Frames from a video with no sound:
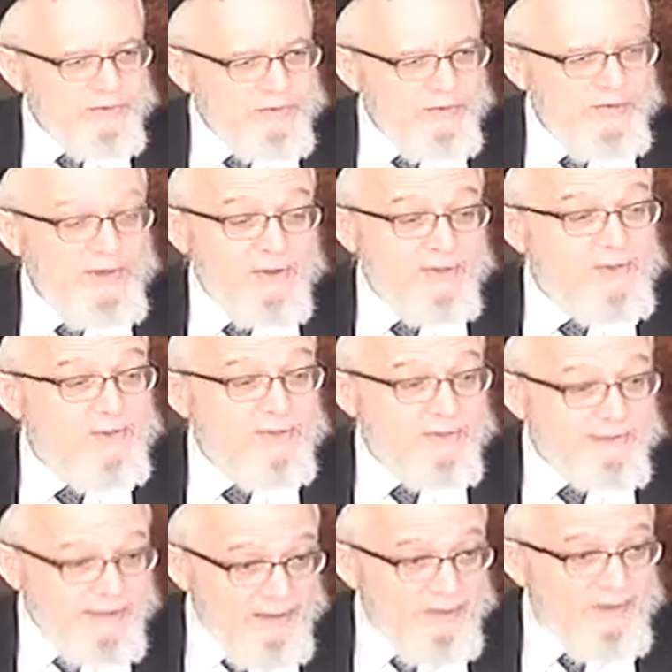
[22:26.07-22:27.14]
A pair of shoes is
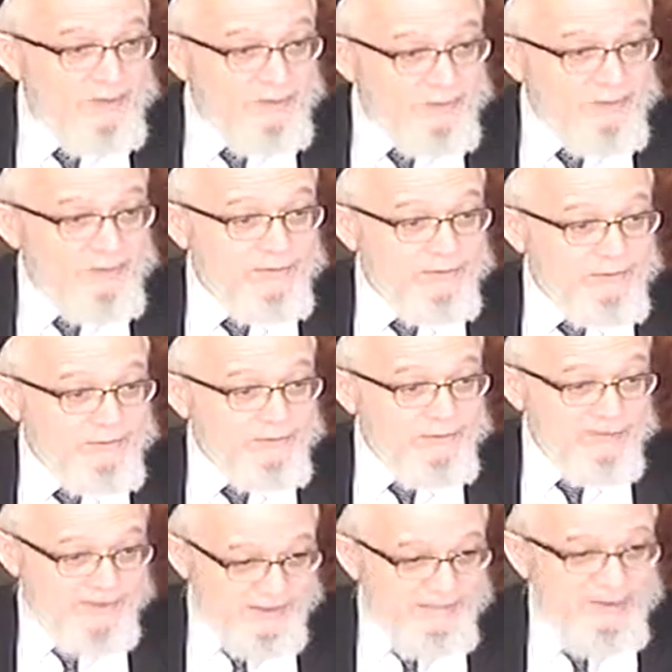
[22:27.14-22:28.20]
made up of two, but
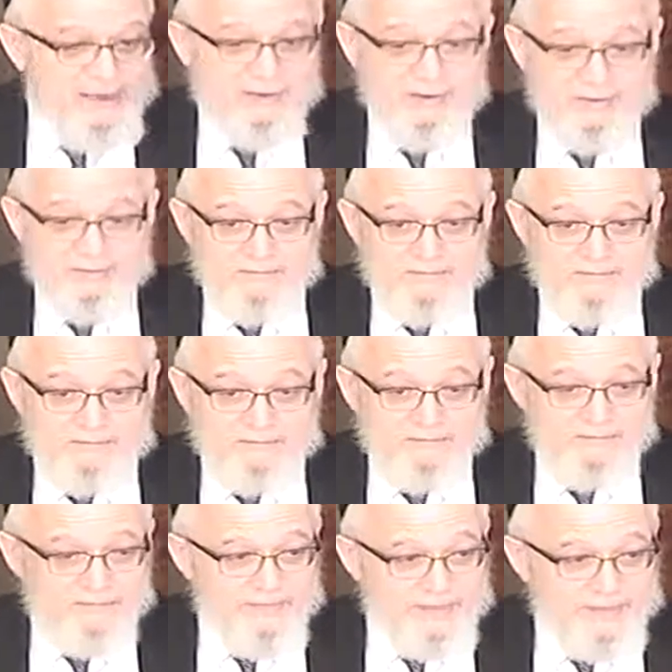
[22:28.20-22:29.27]
it's a pair.
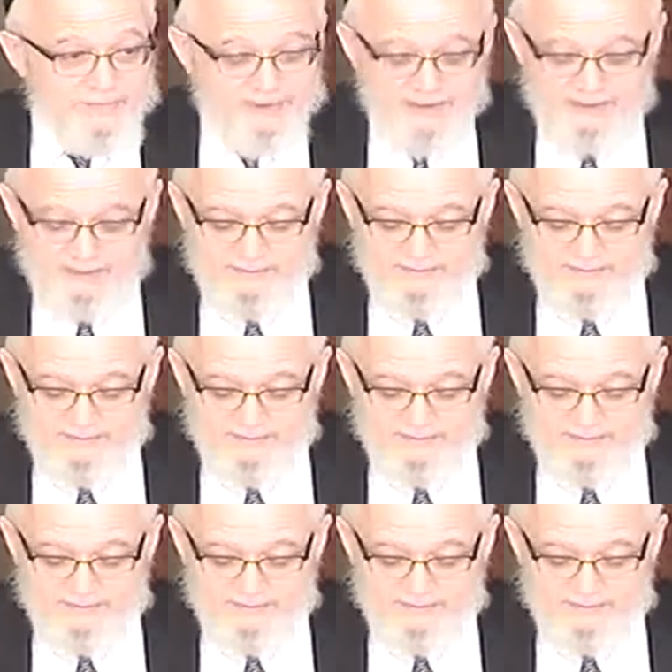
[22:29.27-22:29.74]
Right?